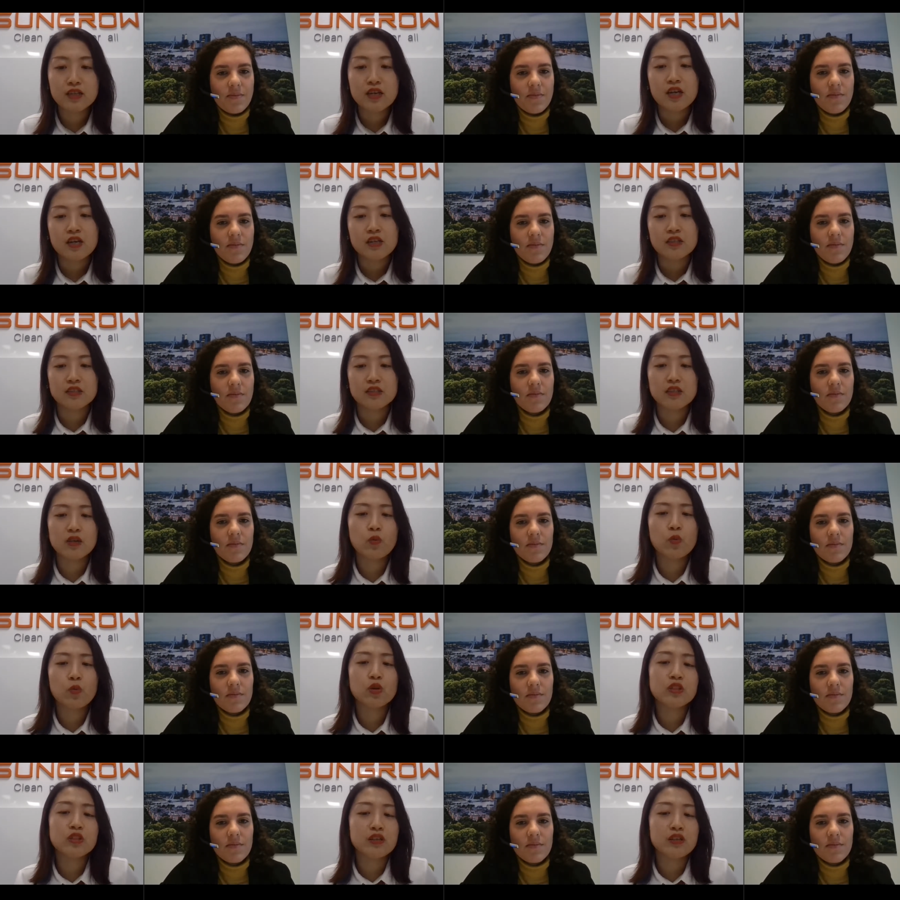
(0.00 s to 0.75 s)
Speaker 1: the
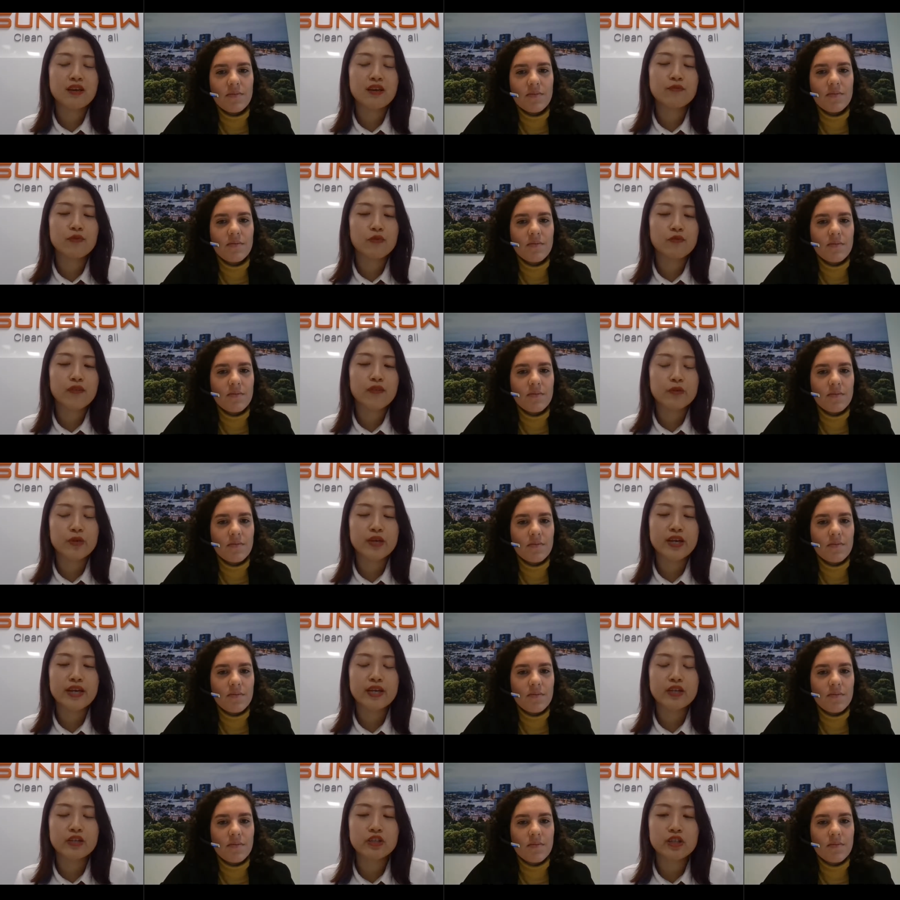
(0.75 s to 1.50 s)
water level
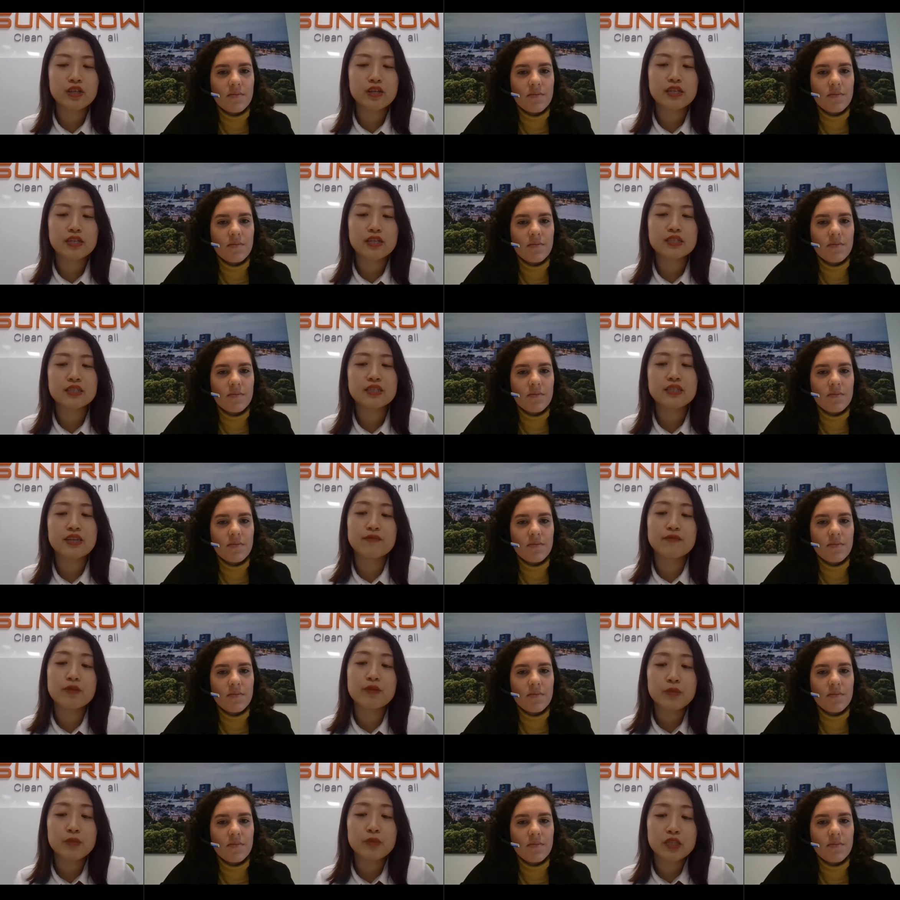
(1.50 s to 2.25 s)
variation is seven
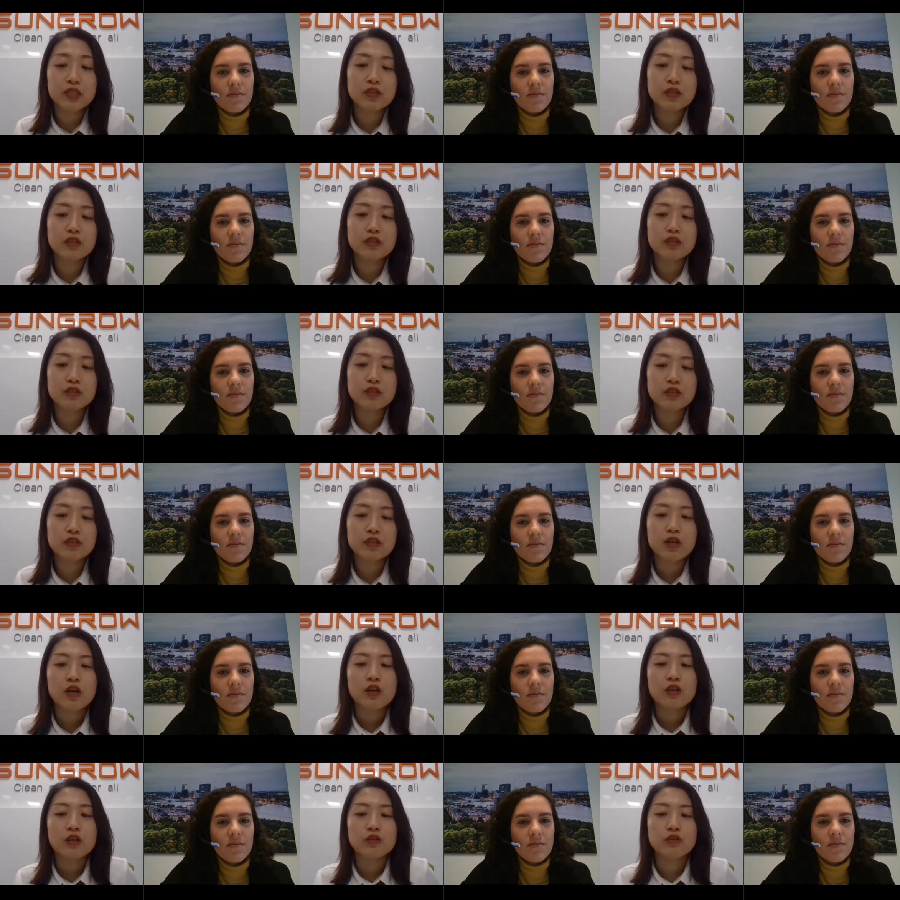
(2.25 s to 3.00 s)
meters.
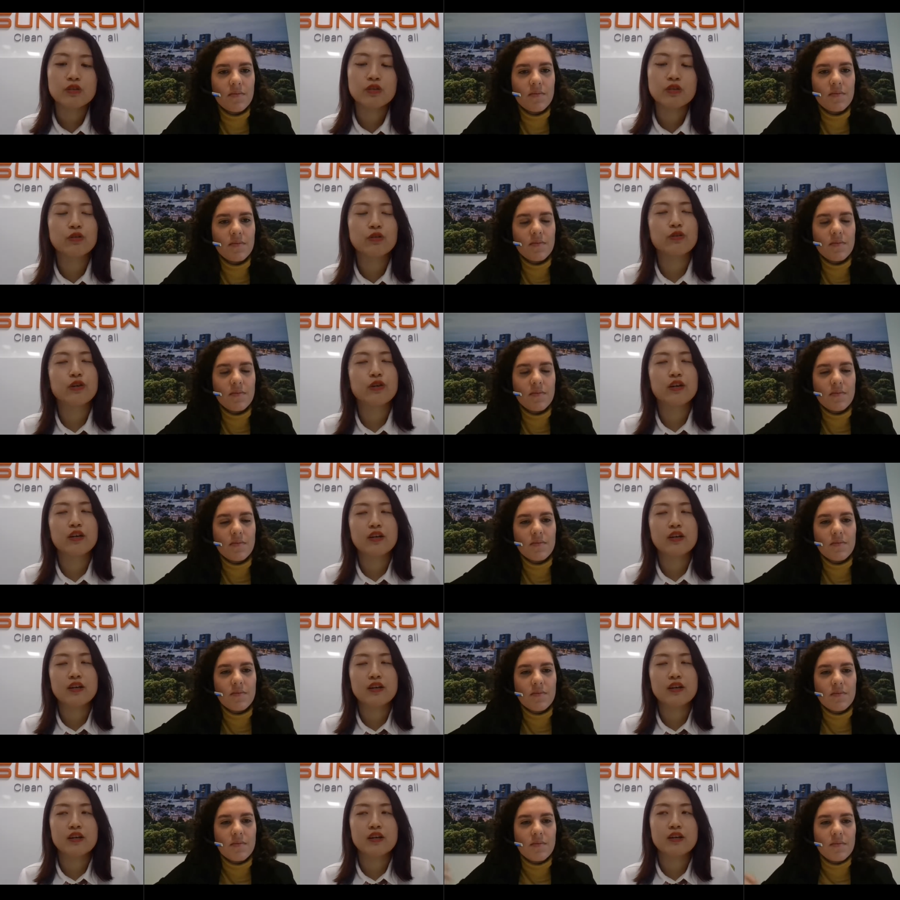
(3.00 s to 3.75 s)
So
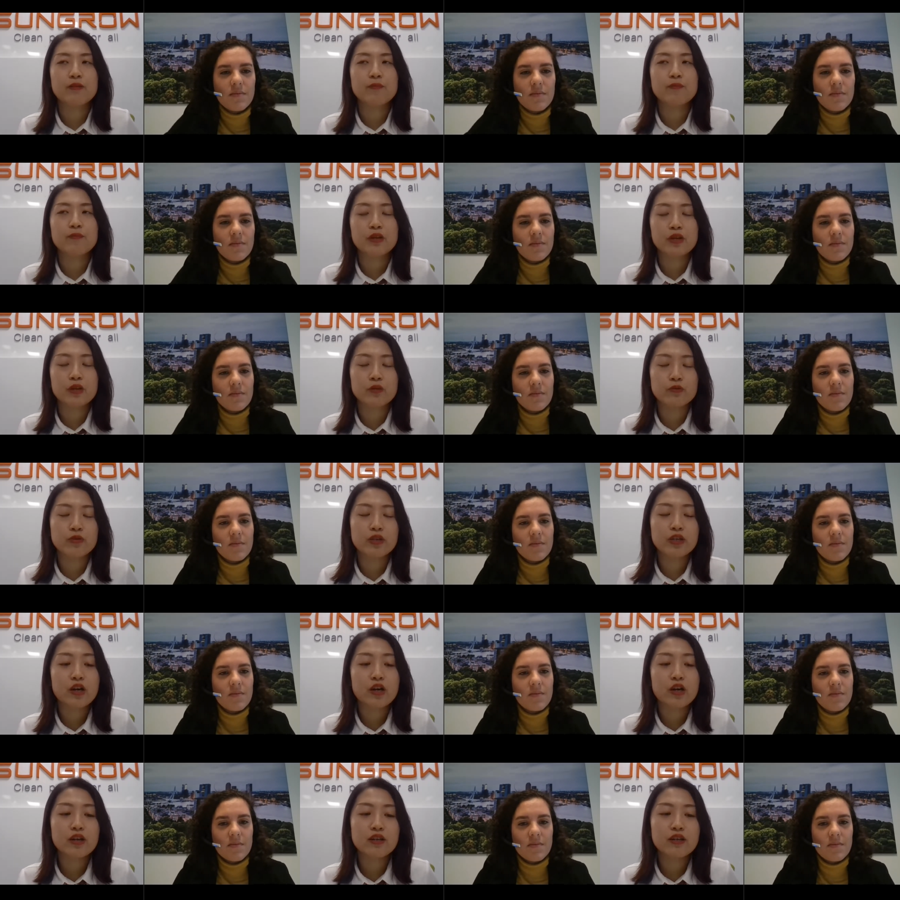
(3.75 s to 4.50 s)
uh,
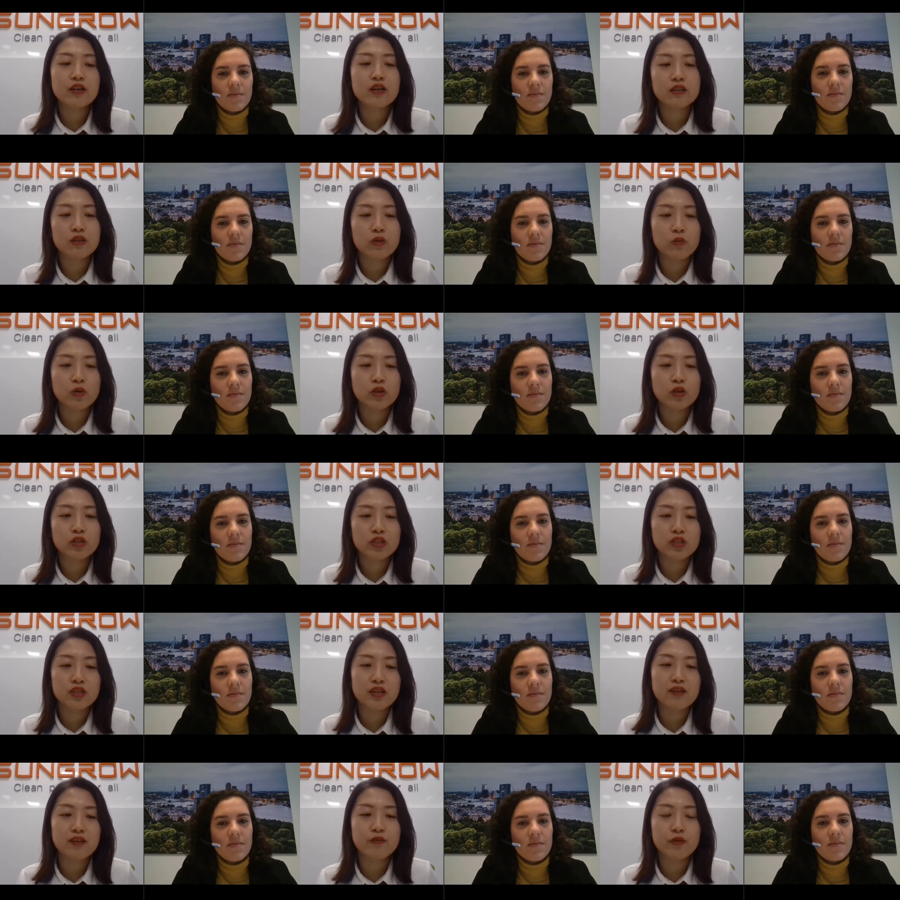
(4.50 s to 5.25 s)
regarding on the water
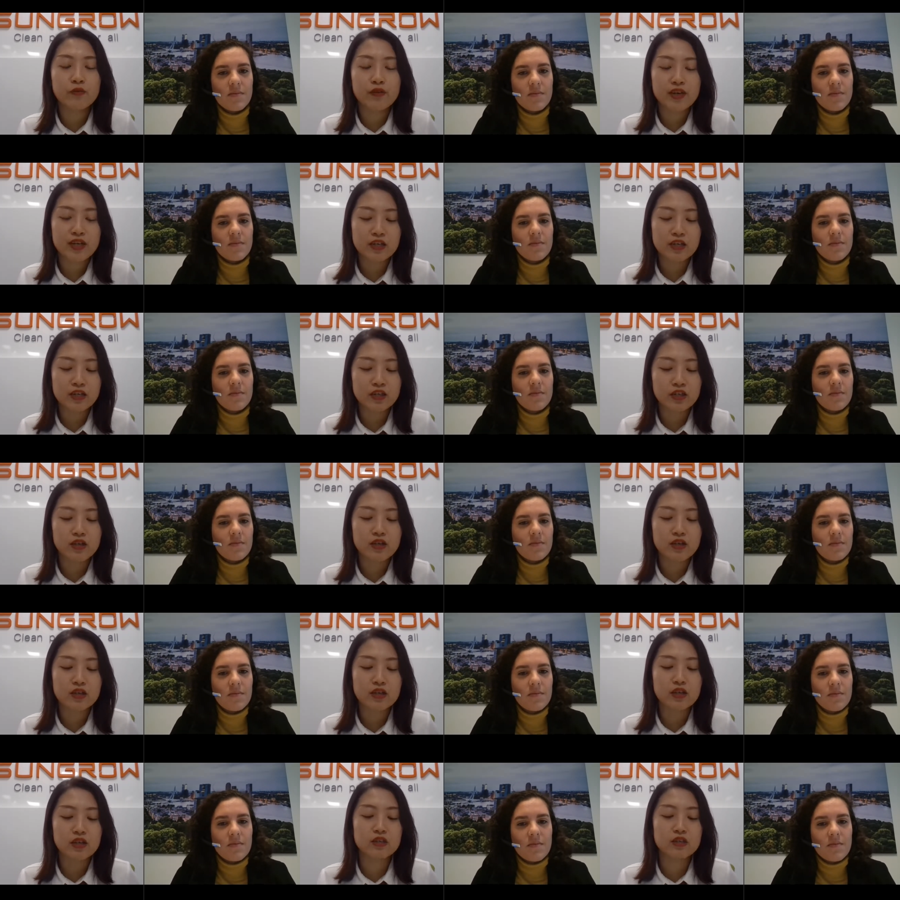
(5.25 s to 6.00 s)
level variation
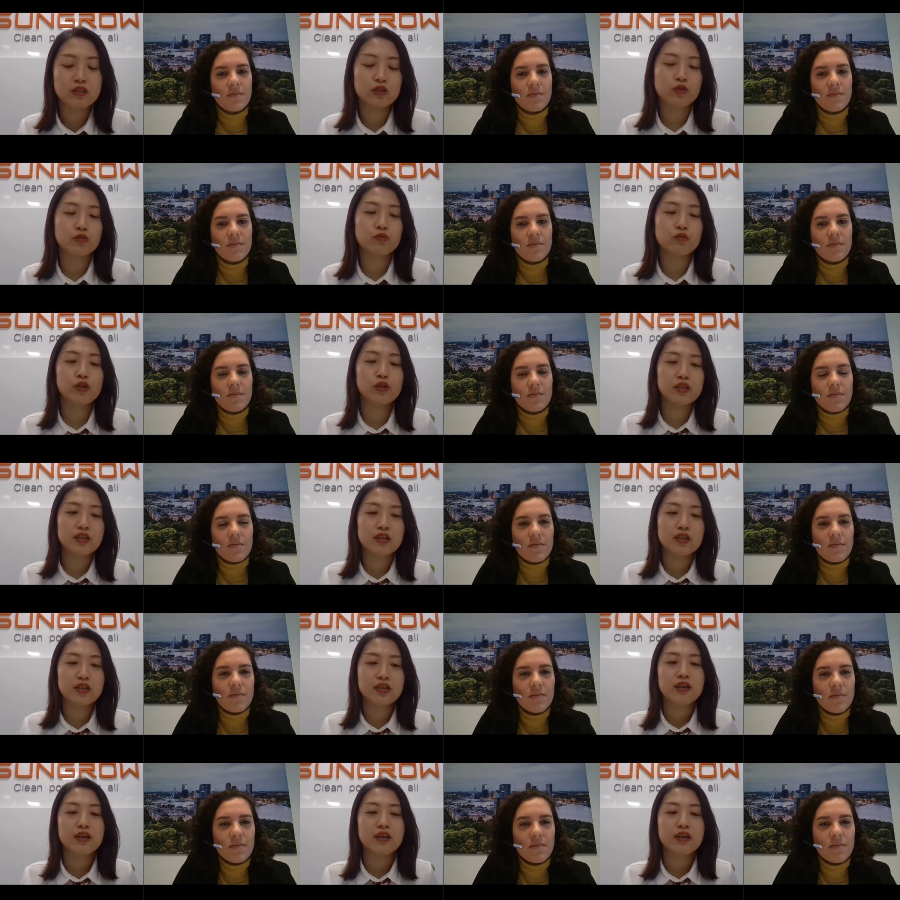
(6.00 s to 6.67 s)
it's usually